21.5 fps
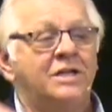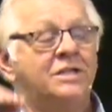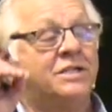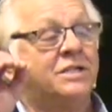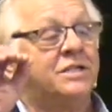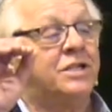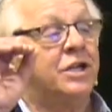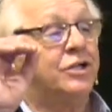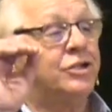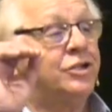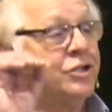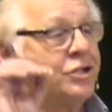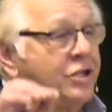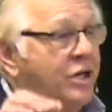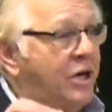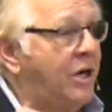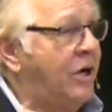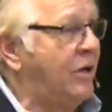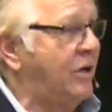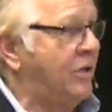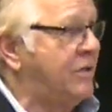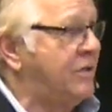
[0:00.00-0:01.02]
It's the
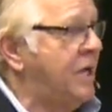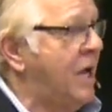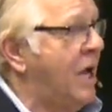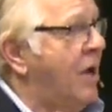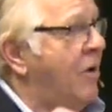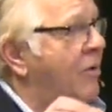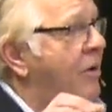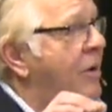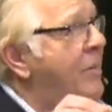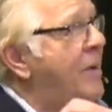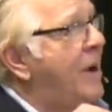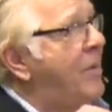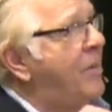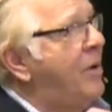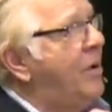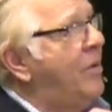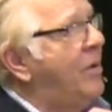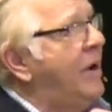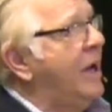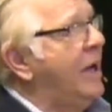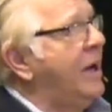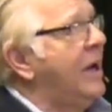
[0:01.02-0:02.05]
church.
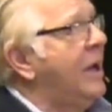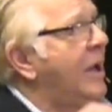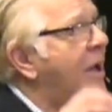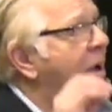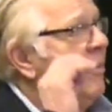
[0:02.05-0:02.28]
Remember when